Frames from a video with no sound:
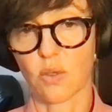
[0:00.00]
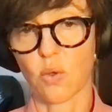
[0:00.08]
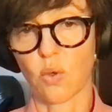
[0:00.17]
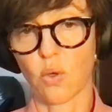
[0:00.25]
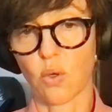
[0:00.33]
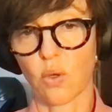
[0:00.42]

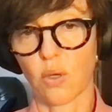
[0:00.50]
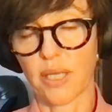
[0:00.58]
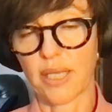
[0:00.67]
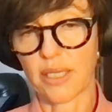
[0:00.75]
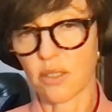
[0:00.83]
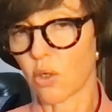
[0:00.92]
or
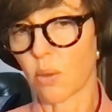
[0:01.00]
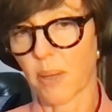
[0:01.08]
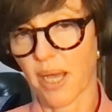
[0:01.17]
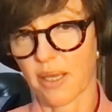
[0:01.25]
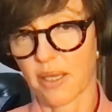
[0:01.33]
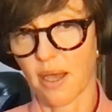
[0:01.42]
in your
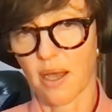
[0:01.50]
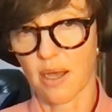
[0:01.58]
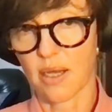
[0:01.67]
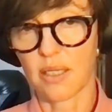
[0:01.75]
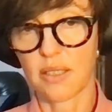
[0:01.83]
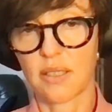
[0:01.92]

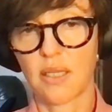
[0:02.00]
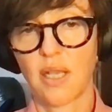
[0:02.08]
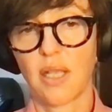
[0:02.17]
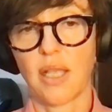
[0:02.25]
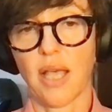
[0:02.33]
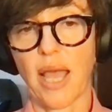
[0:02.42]
backyard
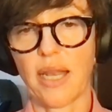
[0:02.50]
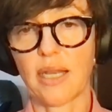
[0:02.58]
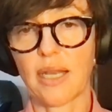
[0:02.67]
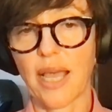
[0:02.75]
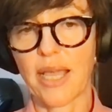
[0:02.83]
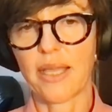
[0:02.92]

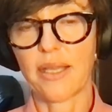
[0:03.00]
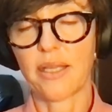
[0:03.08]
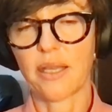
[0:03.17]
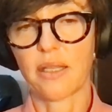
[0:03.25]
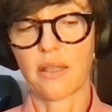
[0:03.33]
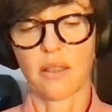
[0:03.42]
and
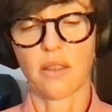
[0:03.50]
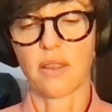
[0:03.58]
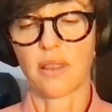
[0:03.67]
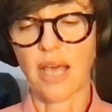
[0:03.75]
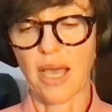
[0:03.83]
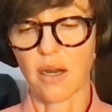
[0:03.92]
lay
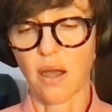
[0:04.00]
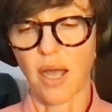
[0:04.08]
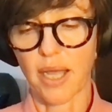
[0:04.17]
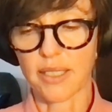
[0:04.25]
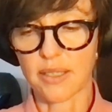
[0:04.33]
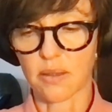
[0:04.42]
that
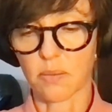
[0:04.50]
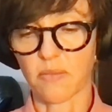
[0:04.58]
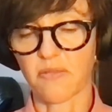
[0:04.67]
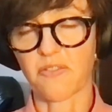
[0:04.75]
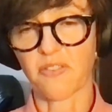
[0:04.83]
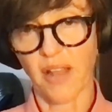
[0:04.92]
item
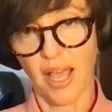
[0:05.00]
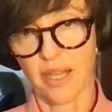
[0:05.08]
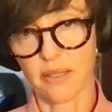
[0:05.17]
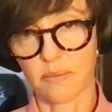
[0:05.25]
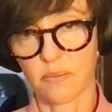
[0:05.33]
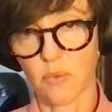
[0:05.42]
flat
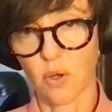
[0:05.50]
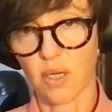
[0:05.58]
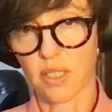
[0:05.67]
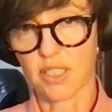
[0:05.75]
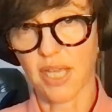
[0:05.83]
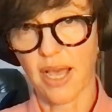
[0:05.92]
on
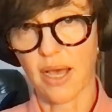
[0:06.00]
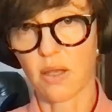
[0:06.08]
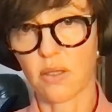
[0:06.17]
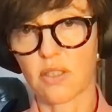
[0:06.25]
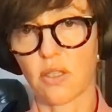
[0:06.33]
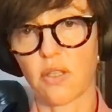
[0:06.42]
a
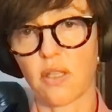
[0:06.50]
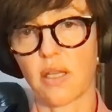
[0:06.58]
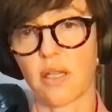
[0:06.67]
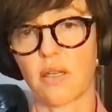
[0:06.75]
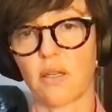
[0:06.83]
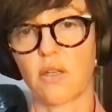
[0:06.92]
towel so
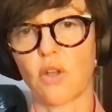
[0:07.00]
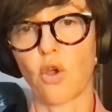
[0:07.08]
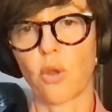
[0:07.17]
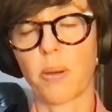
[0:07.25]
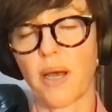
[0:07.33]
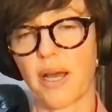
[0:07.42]
that
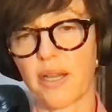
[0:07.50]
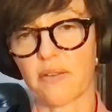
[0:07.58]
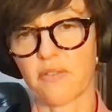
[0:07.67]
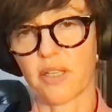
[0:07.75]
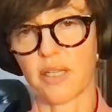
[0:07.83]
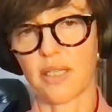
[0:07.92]
no part
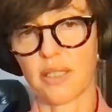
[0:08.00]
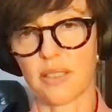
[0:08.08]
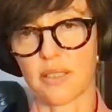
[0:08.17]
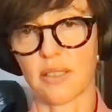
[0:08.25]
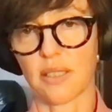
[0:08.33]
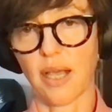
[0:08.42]
of it
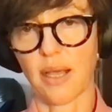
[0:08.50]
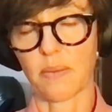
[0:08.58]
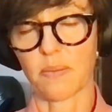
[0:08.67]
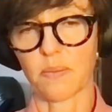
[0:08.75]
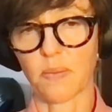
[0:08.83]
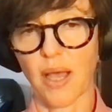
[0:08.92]
is
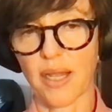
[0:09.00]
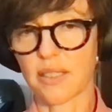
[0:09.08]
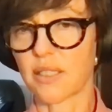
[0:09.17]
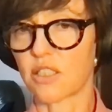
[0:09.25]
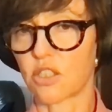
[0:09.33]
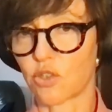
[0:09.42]

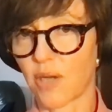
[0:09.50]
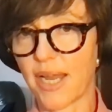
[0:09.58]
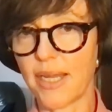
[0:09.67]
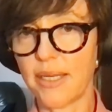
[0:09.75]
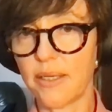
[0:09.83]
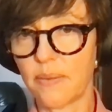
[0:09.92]
under
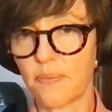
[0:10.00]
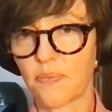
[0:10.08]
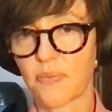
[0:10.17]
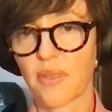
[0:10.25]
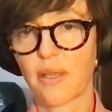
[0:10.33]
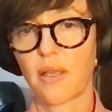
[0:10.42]
strain.
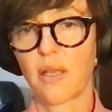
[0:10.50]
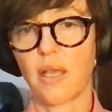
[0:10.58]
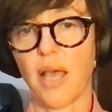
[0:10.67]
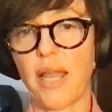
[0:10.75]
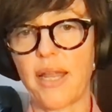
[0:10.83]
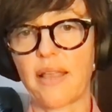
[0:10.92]

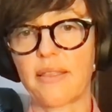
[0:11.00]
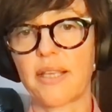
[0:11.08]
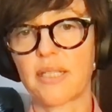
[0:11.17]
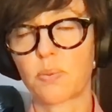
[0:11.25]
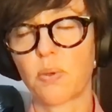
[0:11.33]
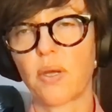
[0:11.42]
And at
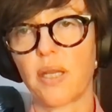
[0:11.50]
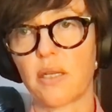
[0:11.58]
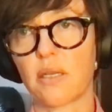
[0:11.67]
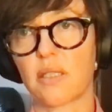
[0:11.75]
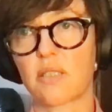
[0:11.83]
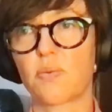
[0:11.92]
this
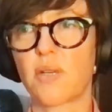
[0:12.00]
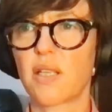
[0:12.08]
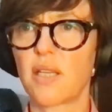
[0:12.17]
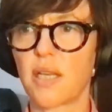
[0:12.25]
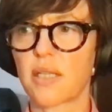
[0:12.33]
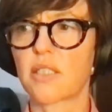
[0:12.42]
point, it's
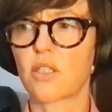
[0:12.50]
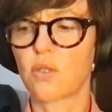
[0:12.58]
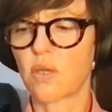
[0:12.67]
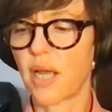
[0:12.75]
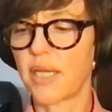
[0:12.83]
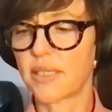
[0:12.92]
a
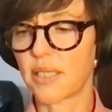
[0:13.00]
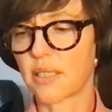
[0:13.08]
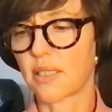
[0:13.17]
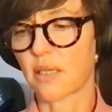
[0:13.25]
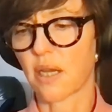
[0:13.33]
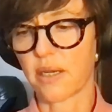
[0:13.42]
good idea
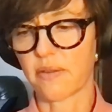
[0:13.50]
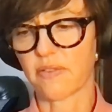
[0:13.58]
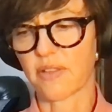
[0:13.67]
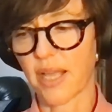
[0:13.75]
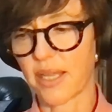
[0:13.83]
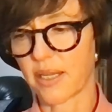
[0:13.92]
to kind of
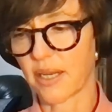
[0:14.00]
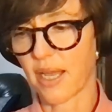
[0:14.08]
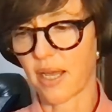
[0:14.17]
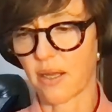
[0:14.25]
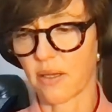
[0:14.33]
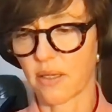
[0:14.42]
lay it
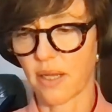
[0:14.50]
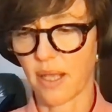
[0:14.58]
out